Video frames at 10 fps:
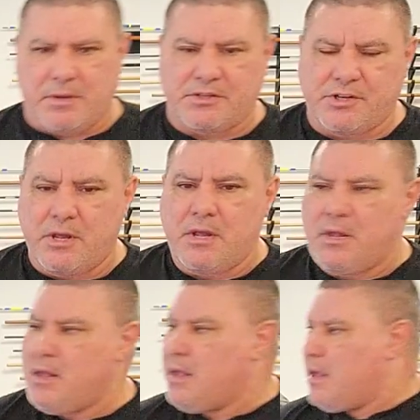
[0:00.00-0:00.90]
much.
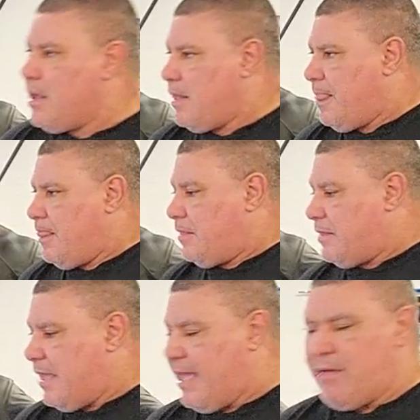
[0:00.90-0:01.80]

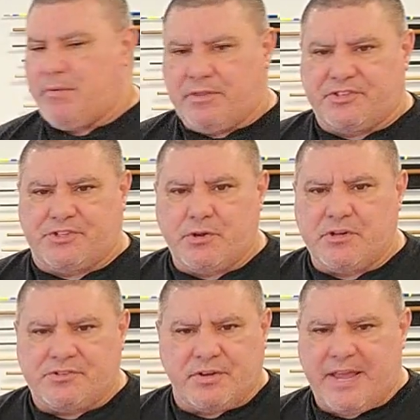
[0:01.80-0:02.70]
And when the
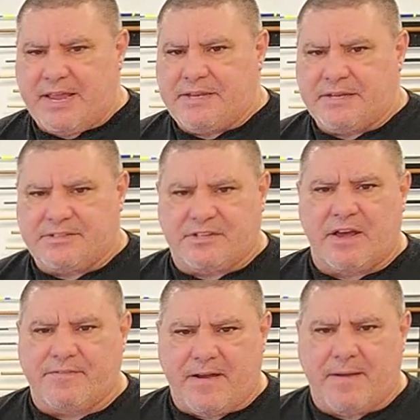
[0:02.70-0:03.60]
students are hitting it and
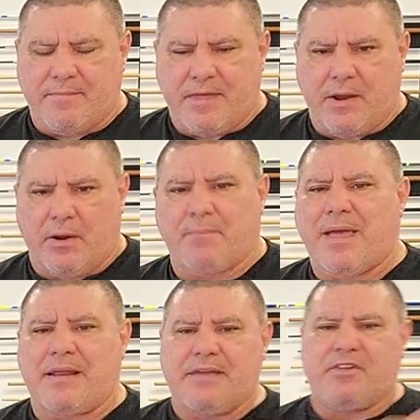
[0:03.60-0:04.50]
stuff, I'm there. I'm
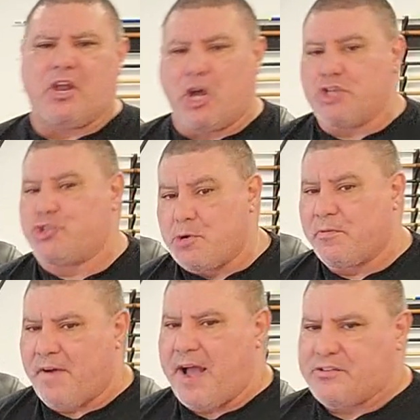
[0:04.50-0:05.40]
not leaving it
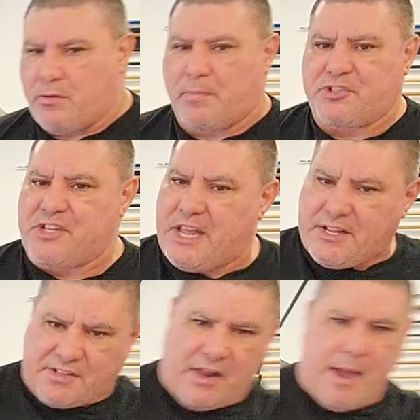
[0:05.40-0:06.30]
unsupervised with a bunch of
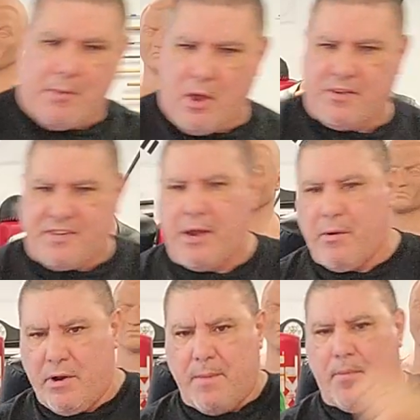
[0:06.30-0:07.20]
kids climbing on,
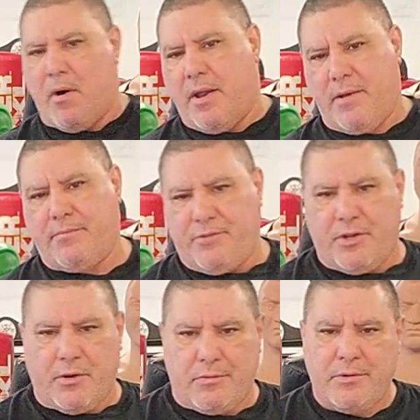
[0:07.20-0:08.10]
tearing up on it, and,
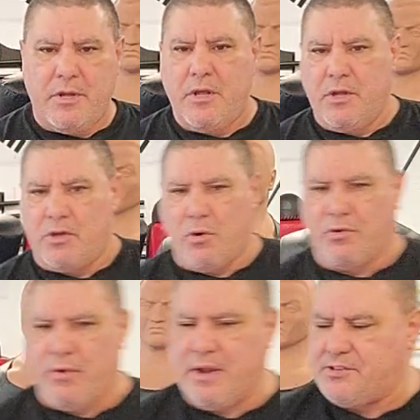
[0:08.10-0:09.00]
you know,
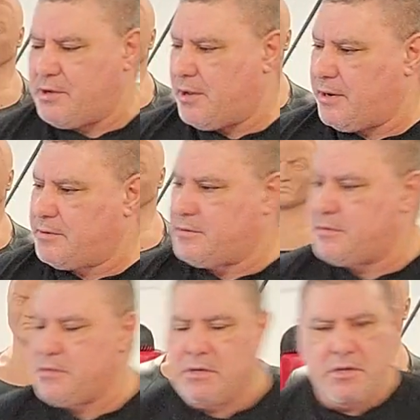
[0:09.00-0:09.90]
going crazy on it.
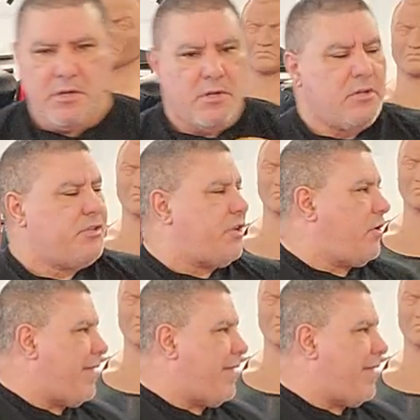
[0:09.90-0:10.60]
So